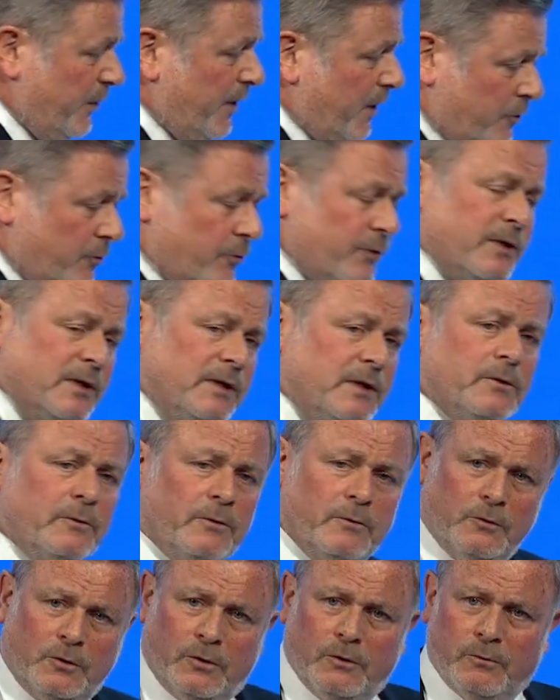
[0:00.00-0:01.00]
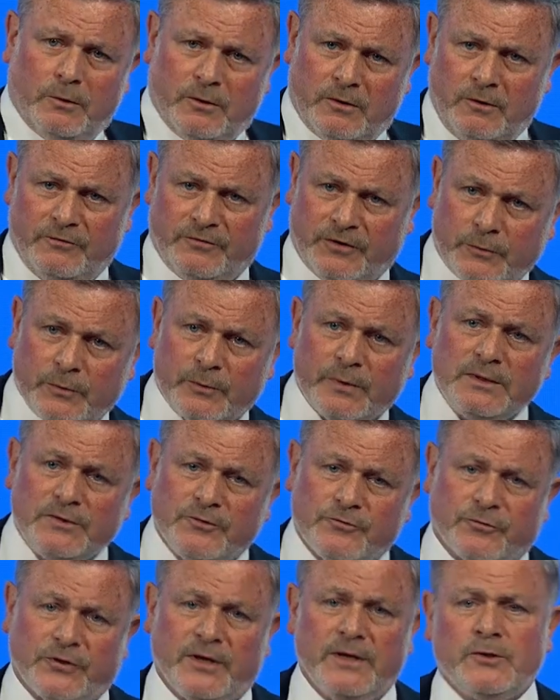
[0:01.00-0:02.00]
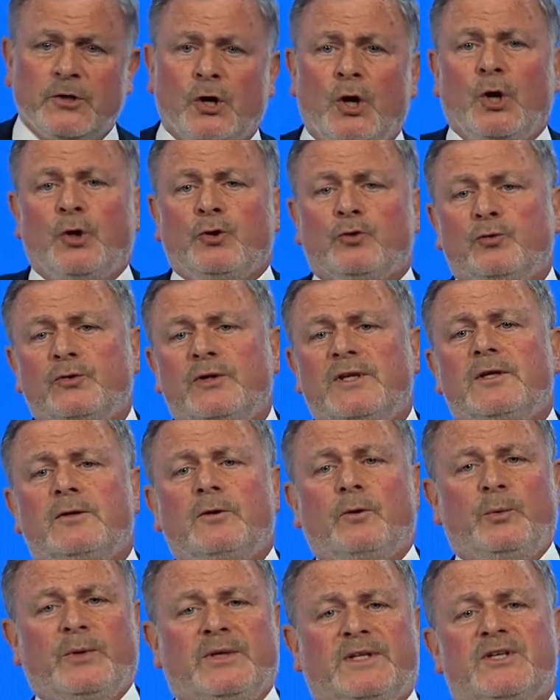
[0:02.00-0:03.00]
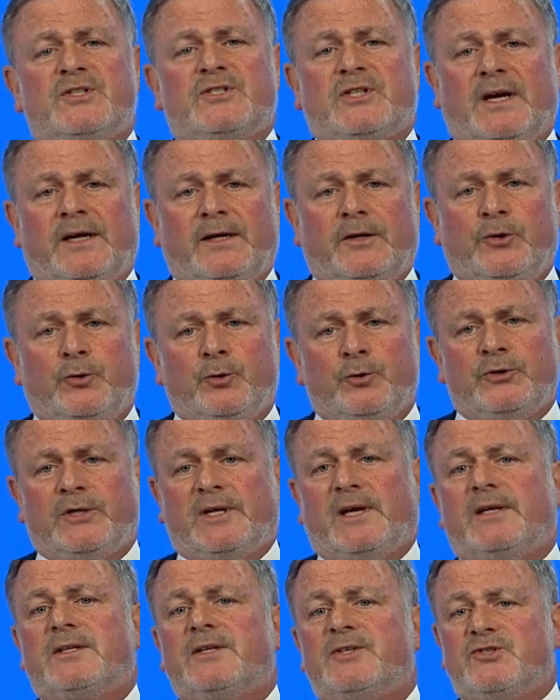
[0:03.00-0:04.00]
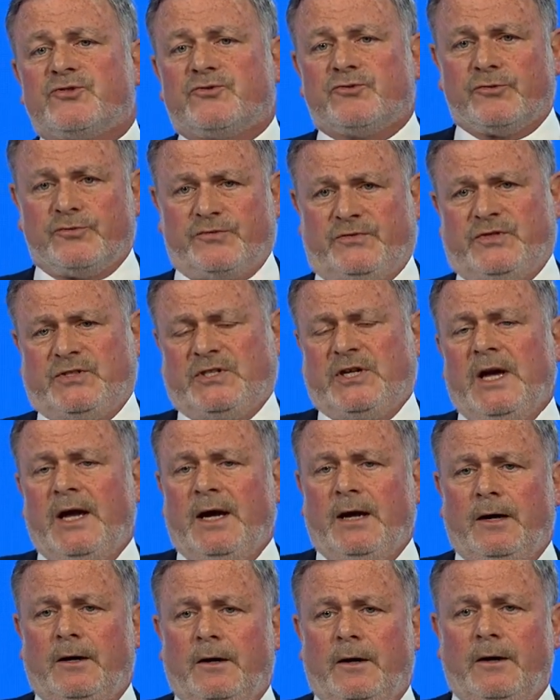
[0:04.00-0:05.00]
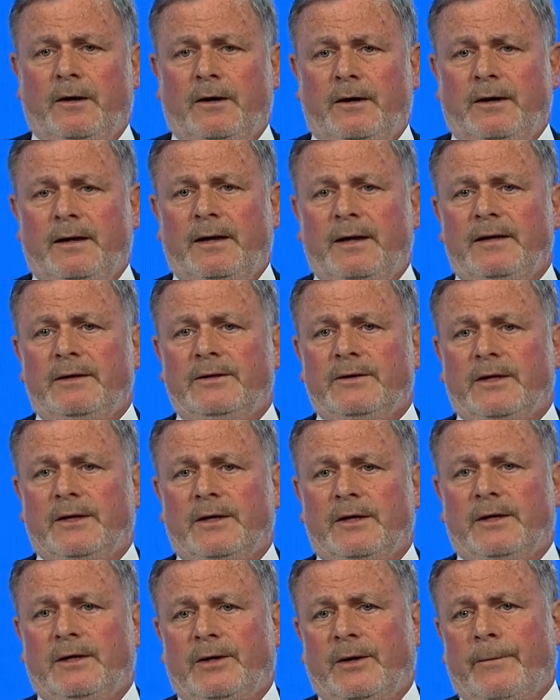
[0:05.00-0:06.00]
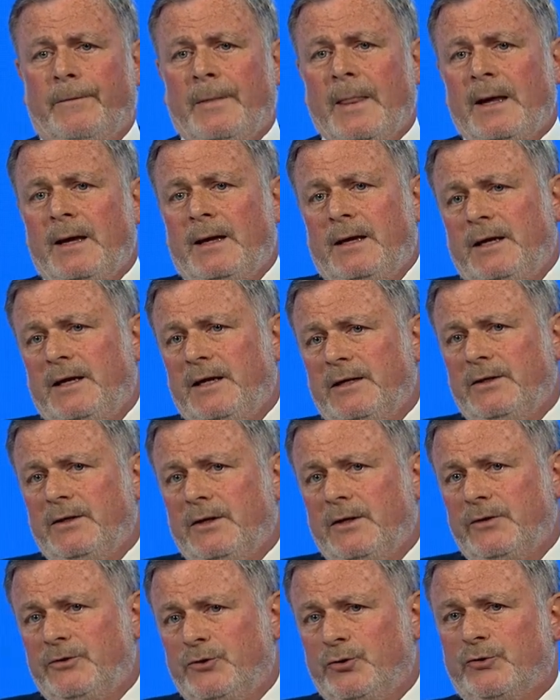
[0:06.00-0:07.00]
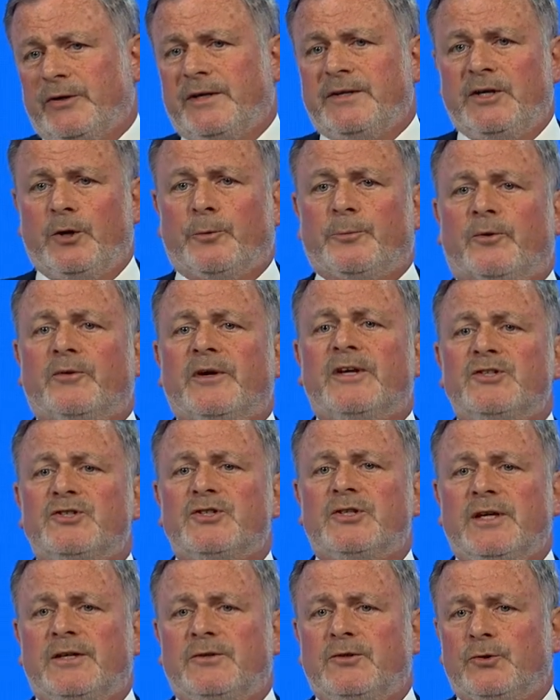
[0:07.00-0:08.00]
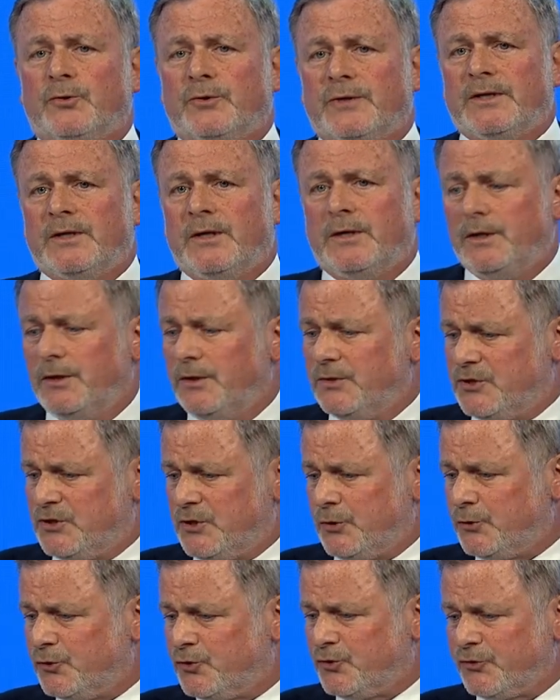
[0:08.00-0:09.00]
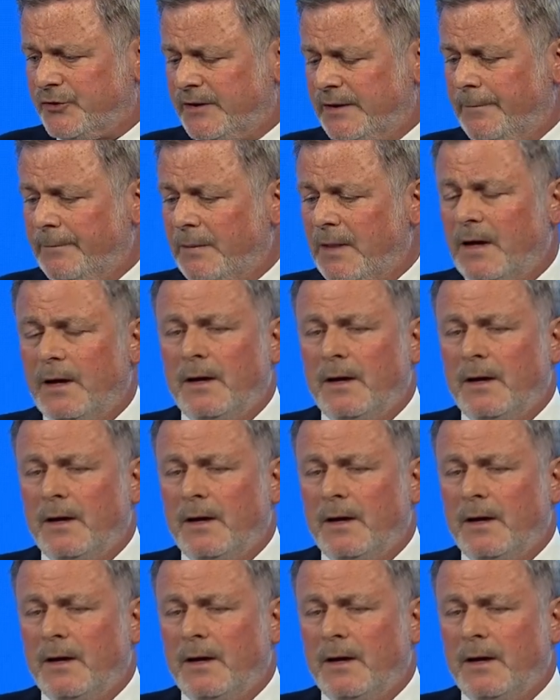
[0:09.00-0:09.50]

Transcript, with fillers: We are really uh, very well trained to deal with these acute catastrophes uh, in, uh, in, uh, during the operation and during uh, surgery.